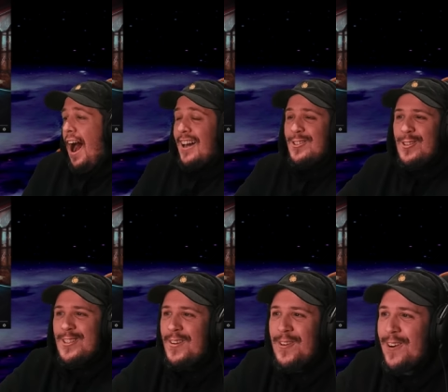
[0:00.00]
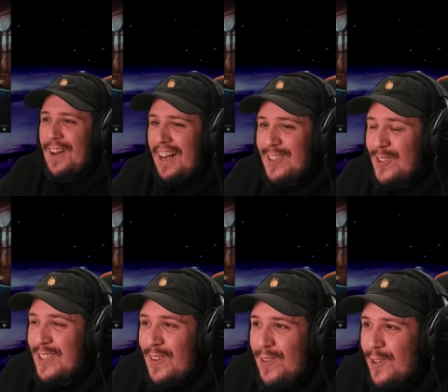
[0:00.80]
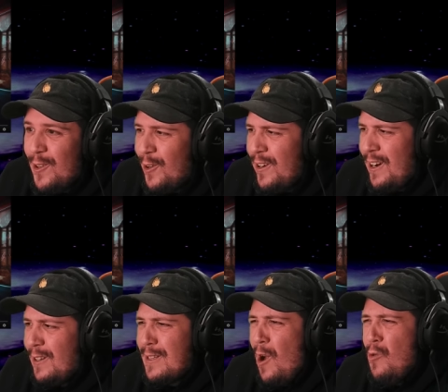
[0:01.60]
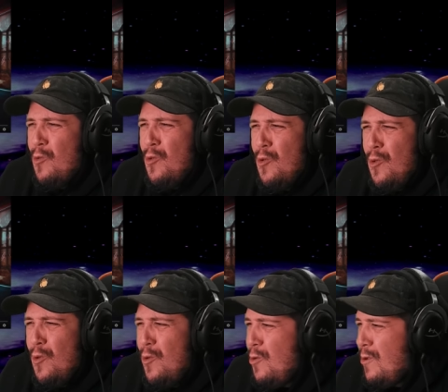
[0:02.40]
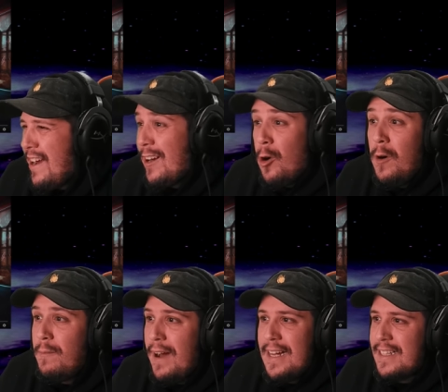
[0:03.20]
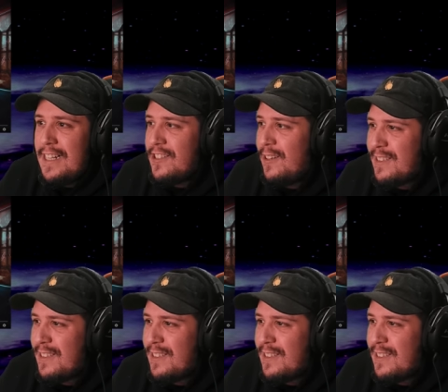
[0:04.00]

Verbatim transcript: I saw some of the choreo and I was like, ooh, it caught my attention.